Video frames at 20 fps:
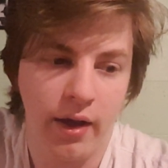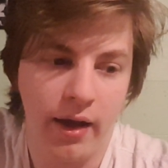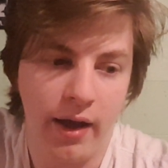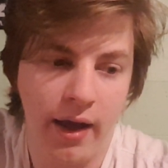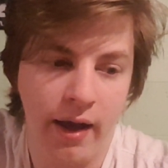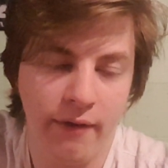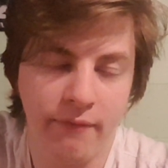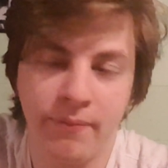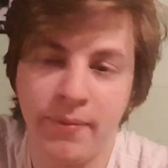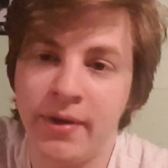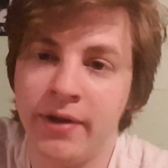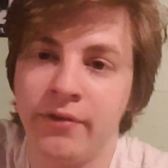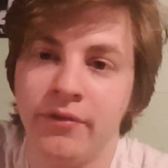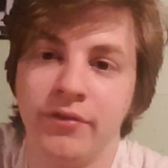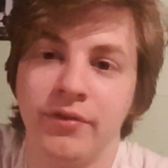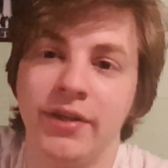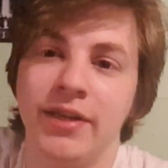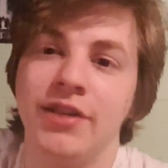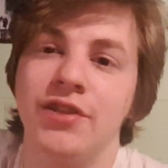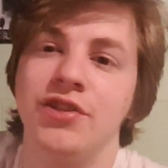I've been in
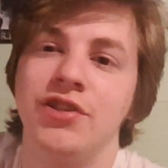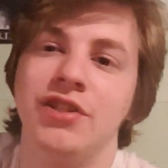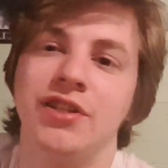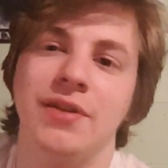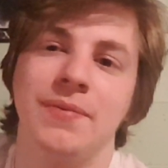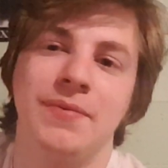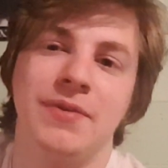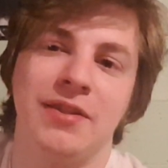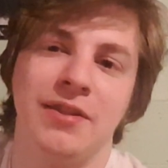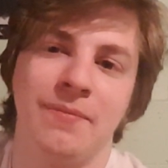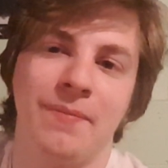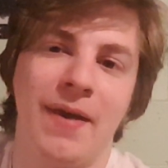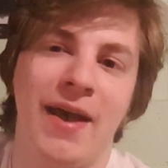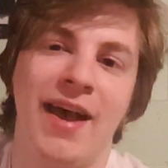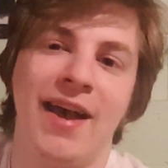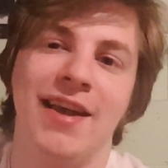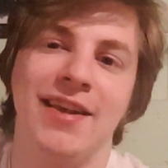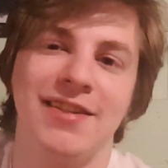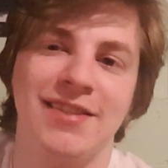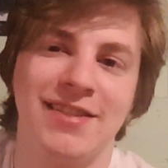relationships in the
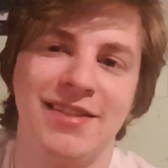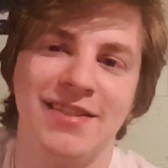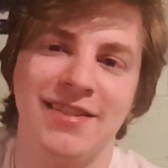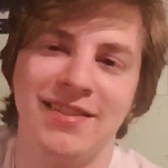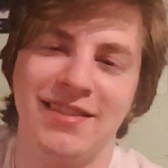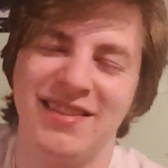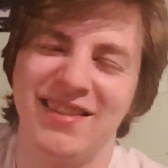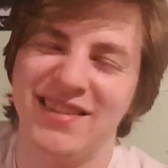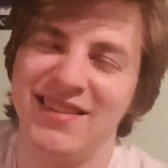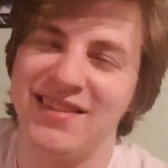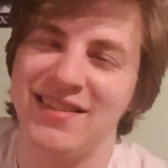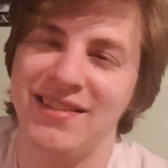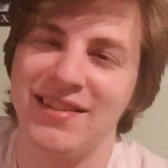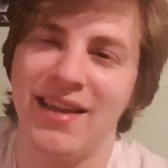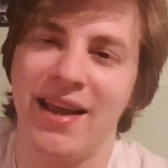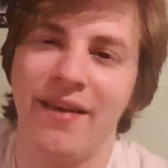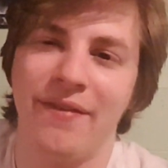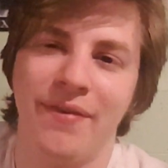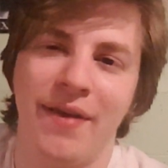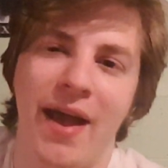past, and
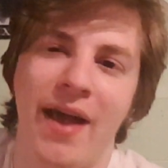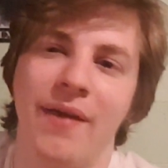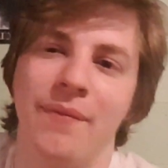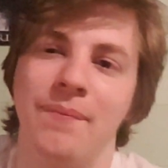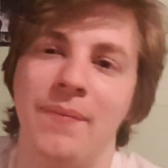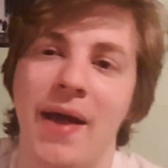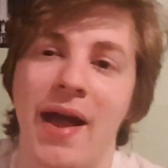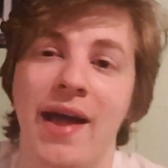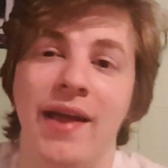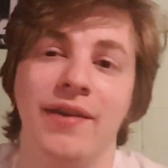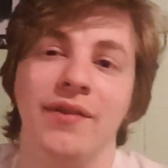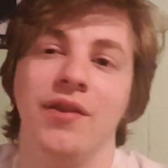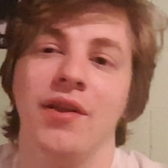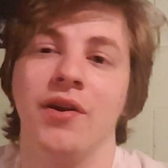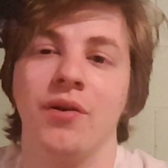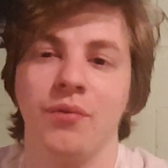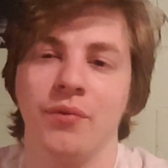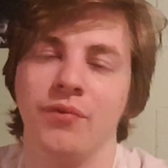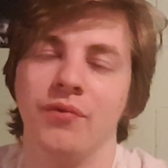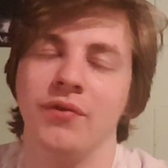I've had bad
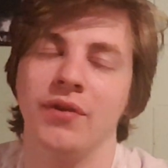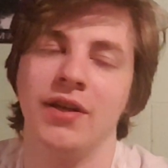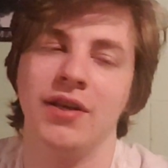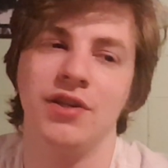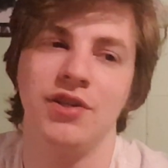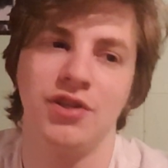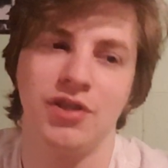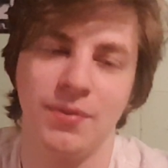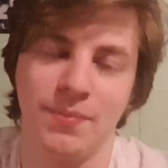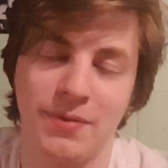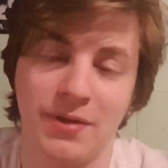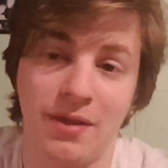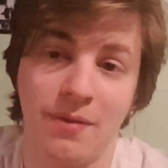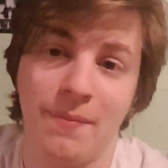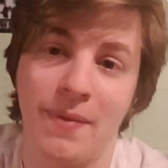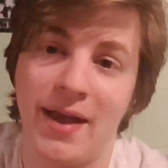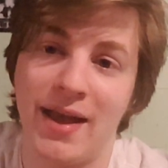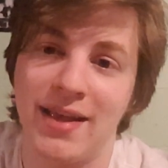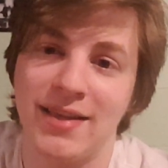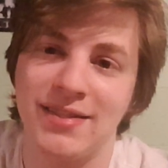luck with relationships in the
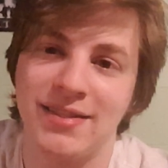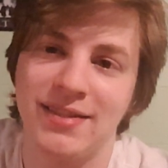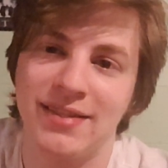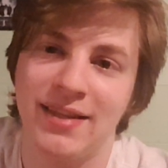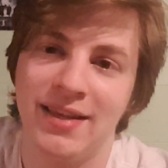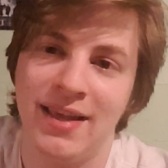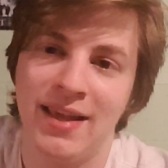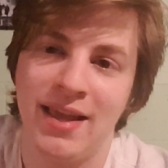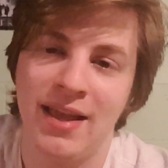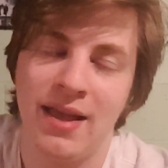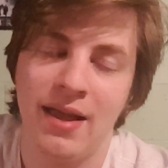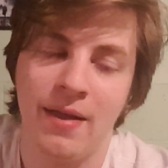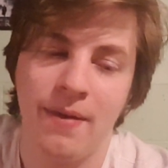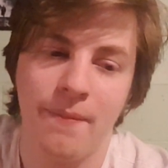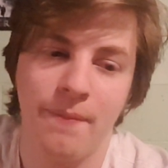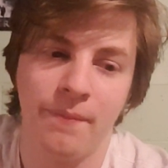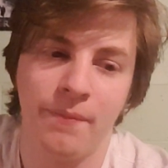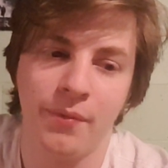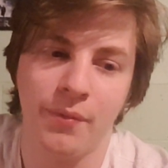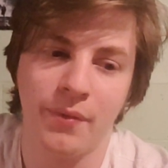past.
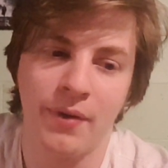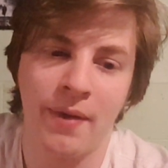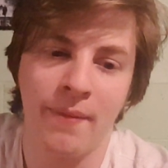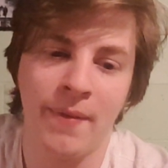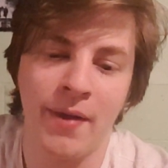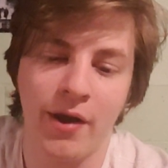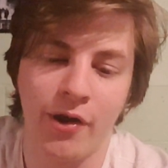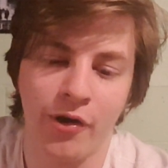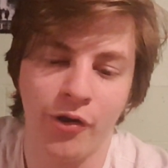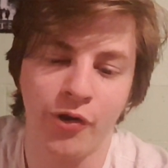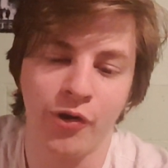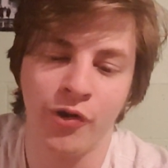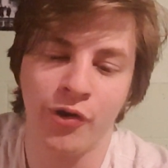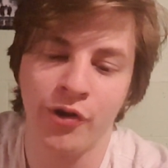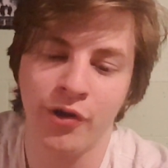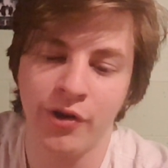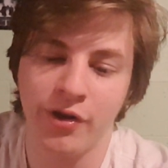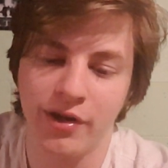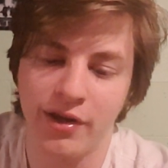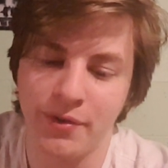But when I met
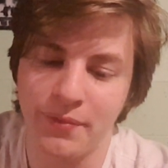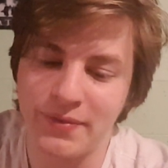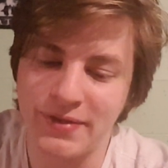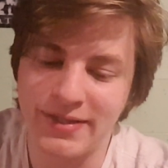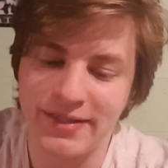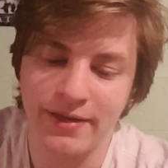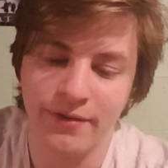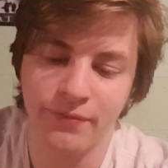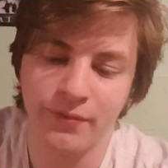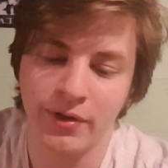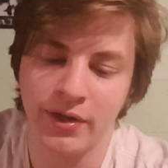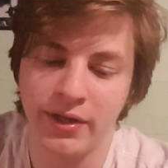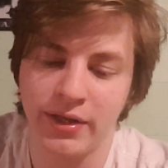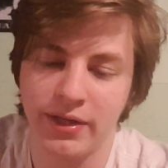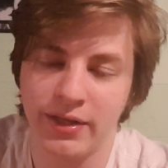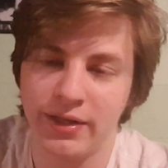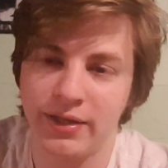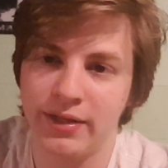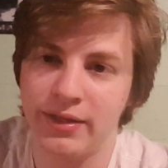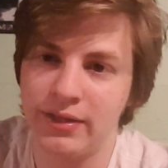her, it was different.
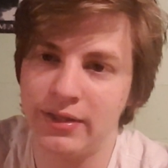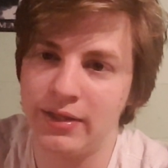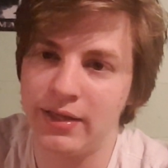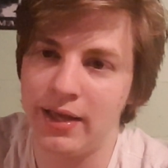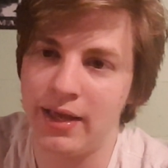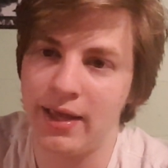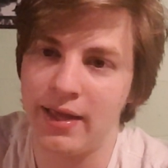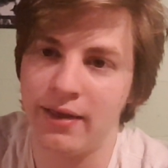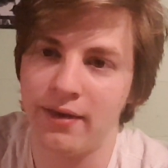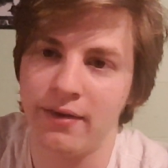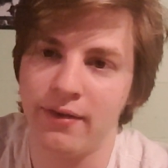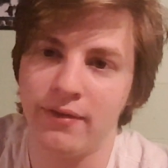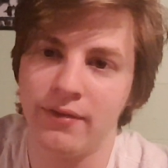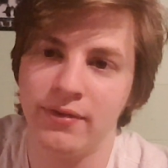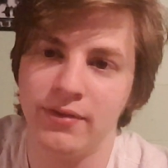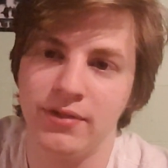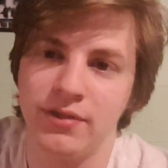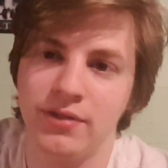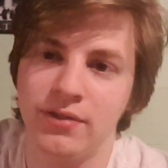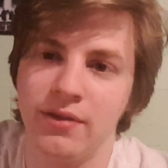And
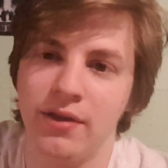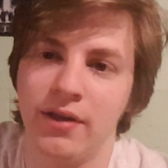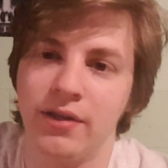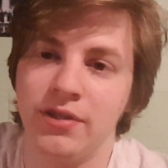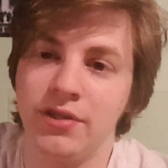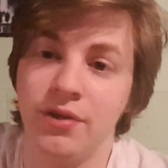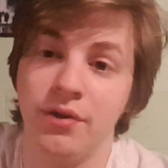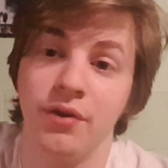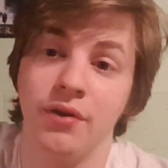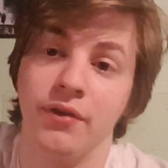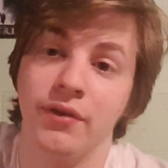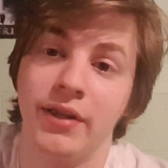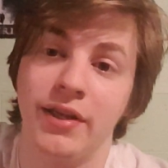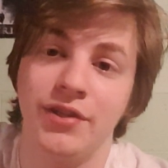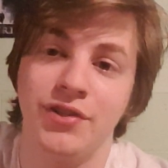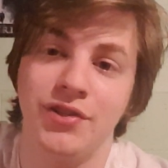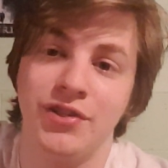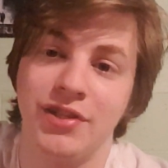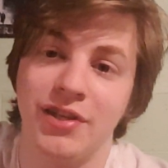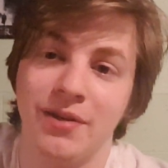a 2-year
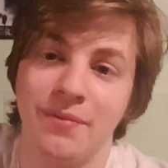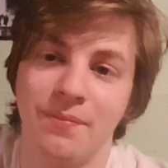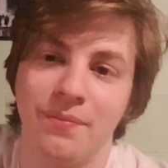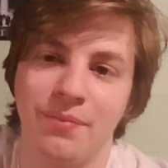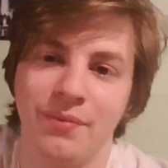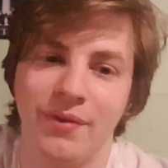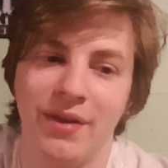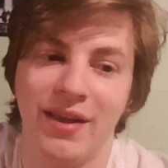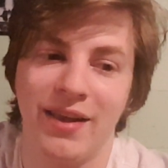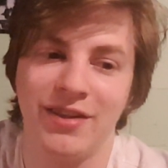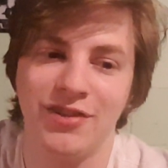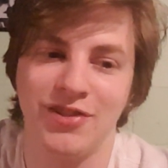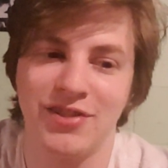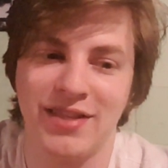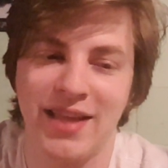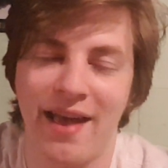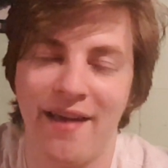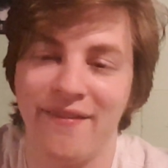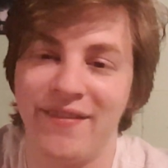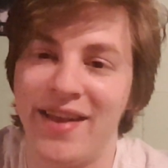relationship, just
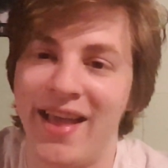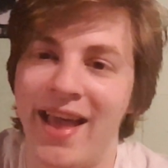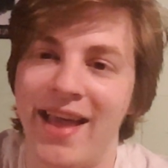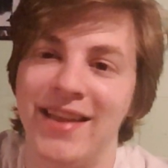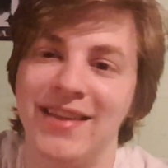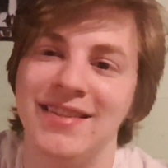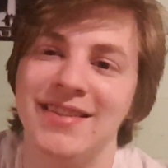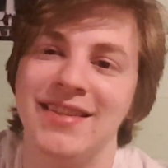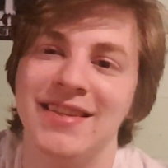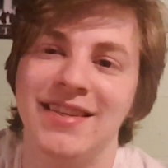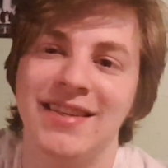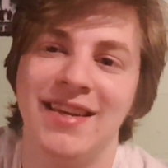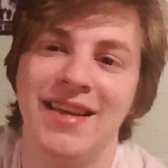to have it end,